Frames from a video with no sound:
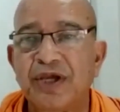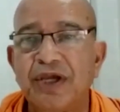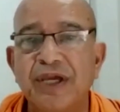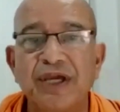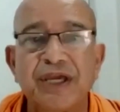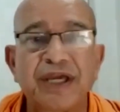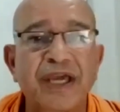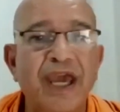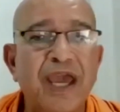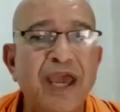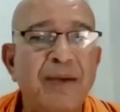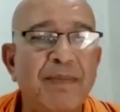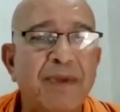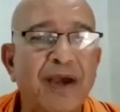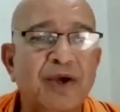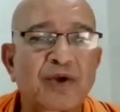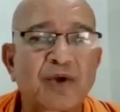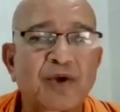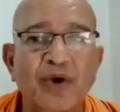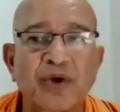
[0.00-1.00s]
he came
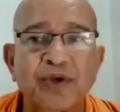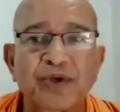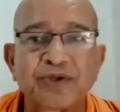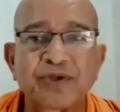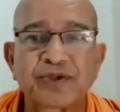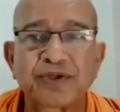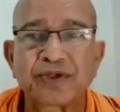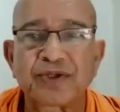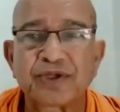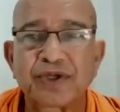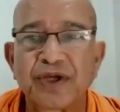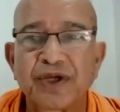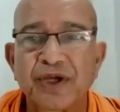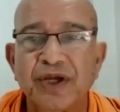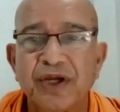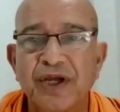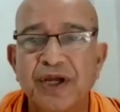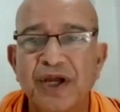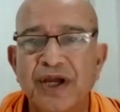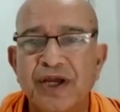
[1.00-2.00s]
across
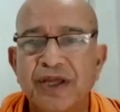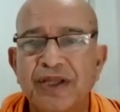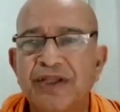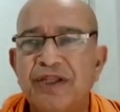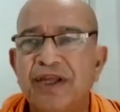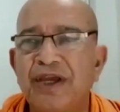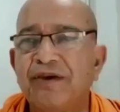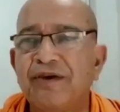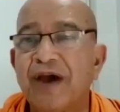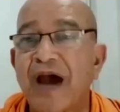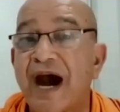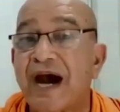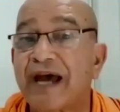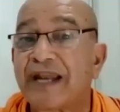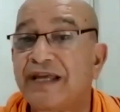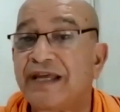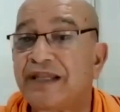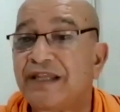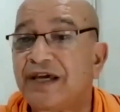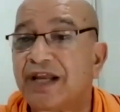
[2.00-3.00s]
the
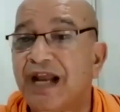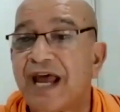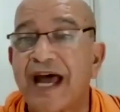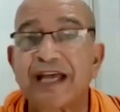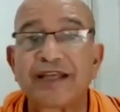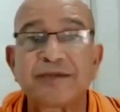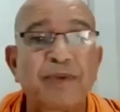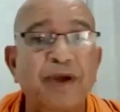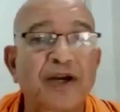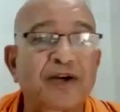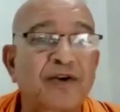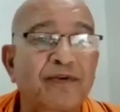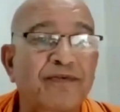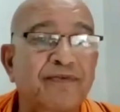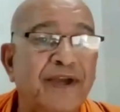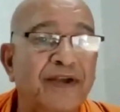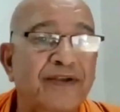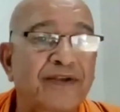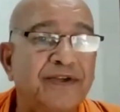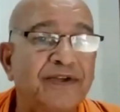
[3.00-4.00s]
another aspect
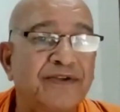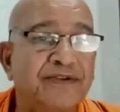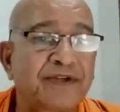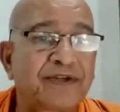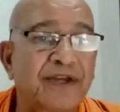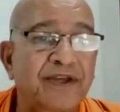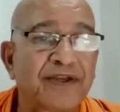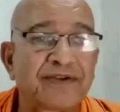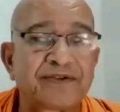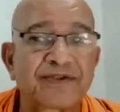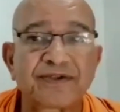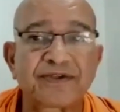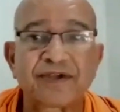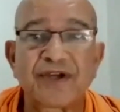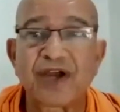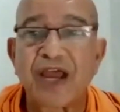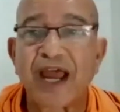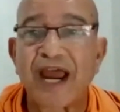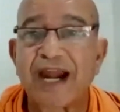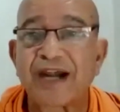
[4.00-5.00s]
of existence
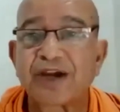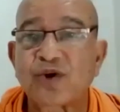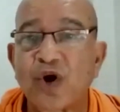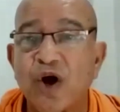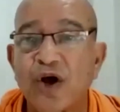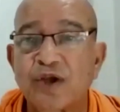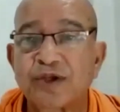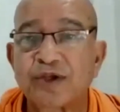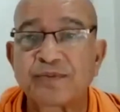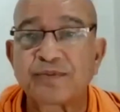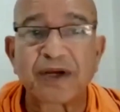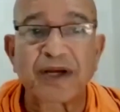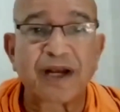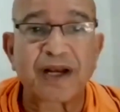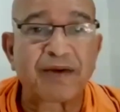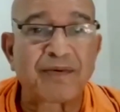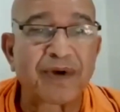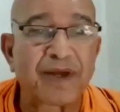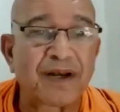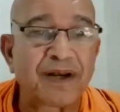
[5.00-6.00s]
at cosmic
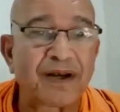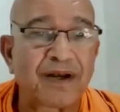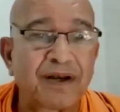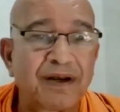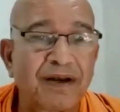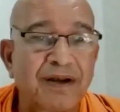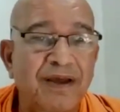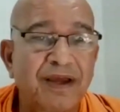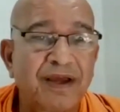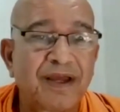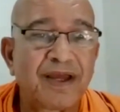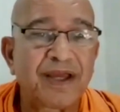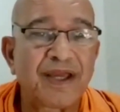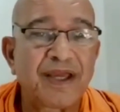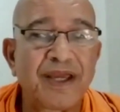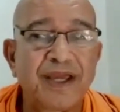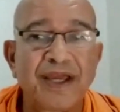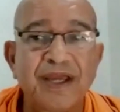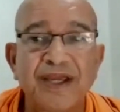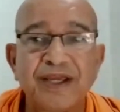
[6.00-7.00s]
level
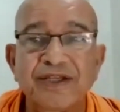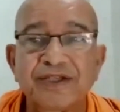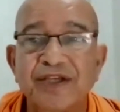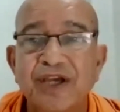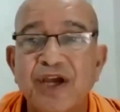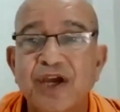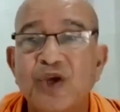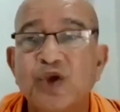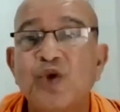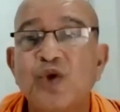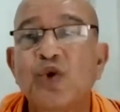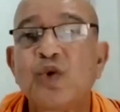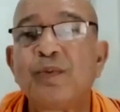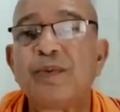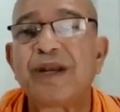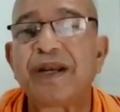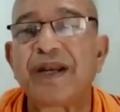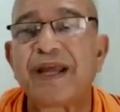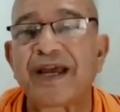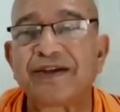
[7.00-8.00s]
is
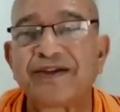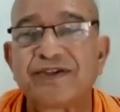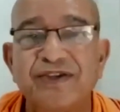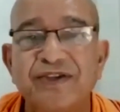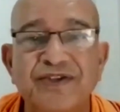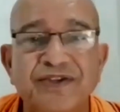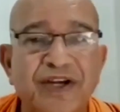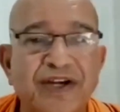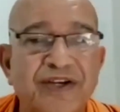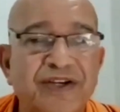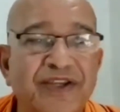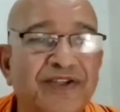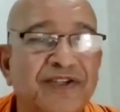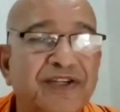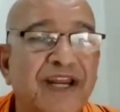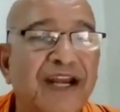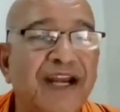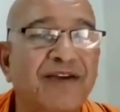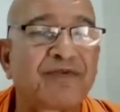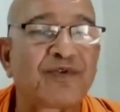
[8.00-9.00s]
human existence, the
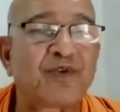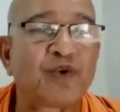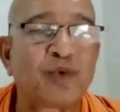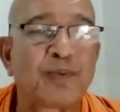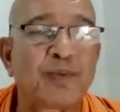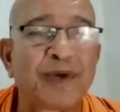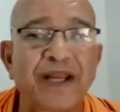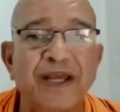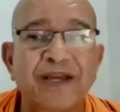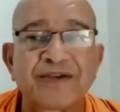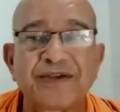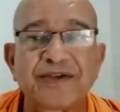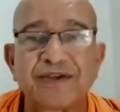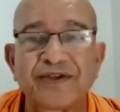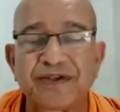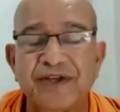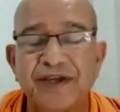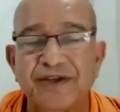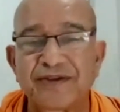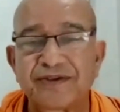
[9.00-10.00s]
state of human
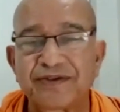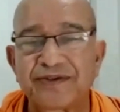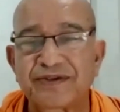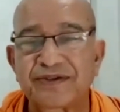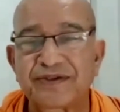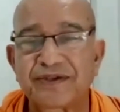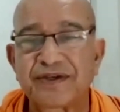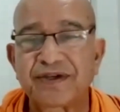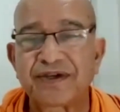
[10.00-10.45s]
existence.